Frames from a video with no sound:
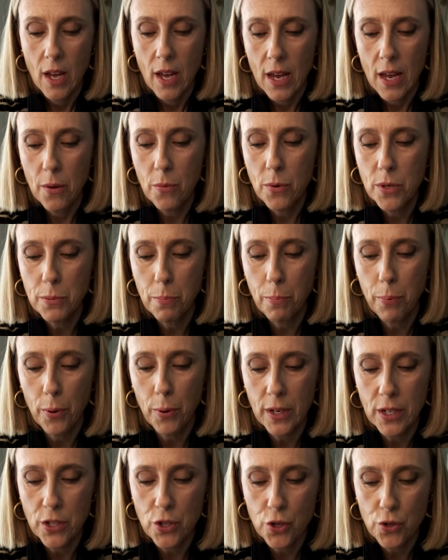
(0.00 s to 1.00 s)
It was
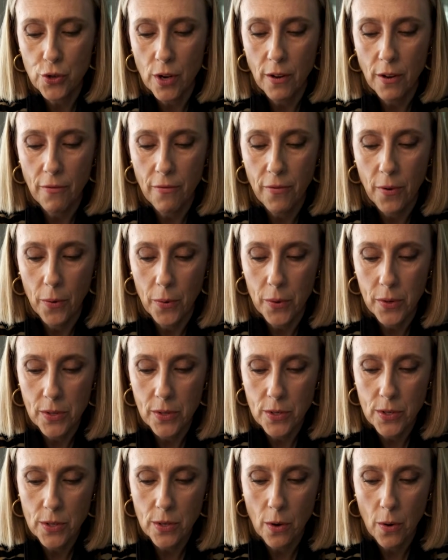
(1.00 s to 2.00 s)
pretty straightforward.
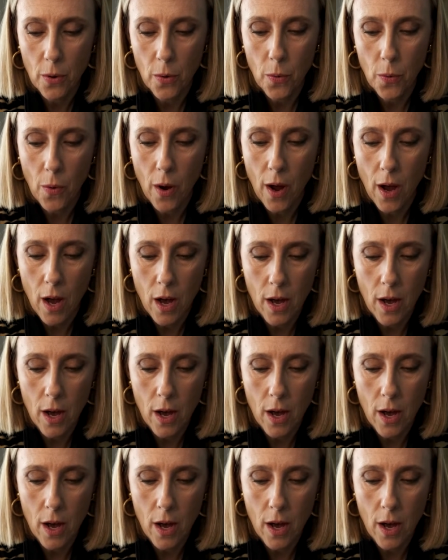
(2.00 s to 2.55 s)
So